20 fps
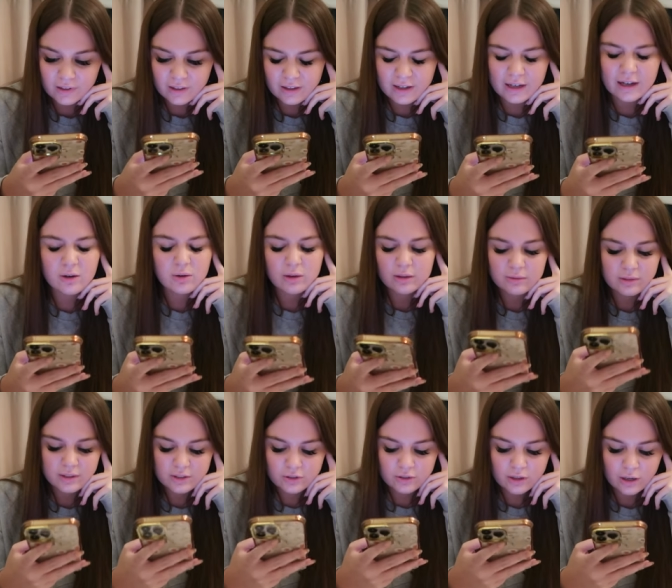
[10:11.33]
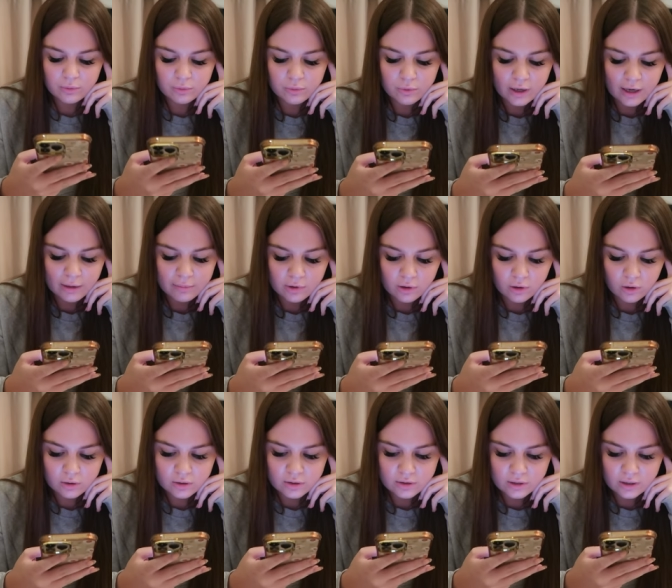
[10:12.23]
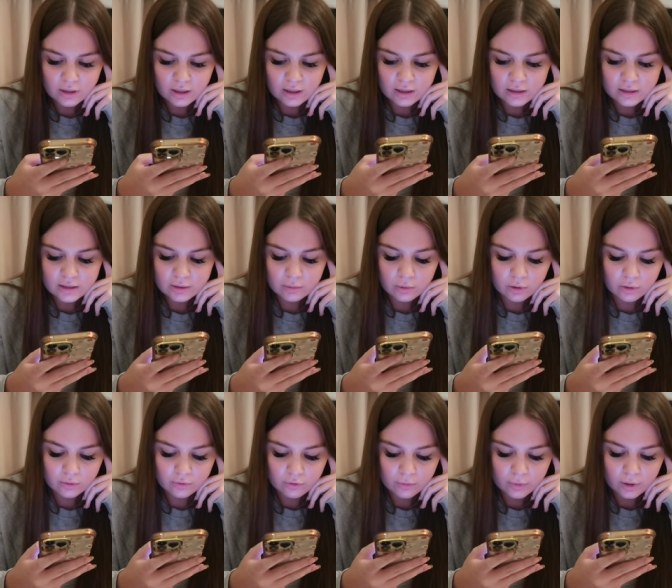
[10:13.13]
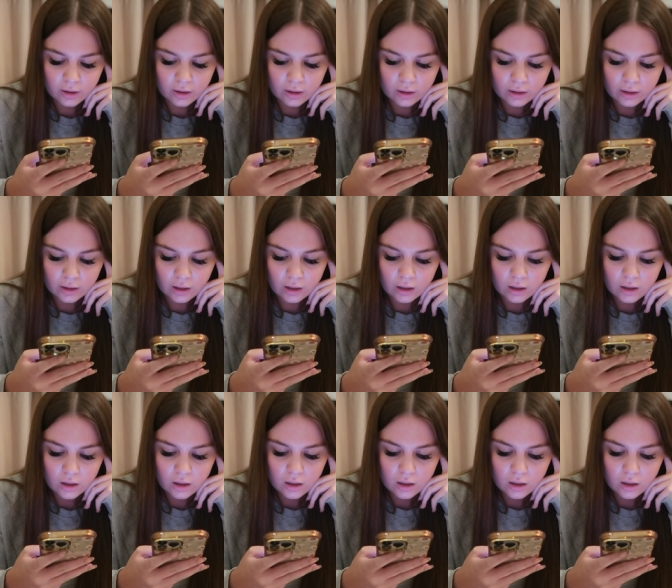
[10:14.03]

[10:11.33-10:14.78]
Okay, I'll, this, no, we'll get him the Guardians of the Galaxy one from earlier.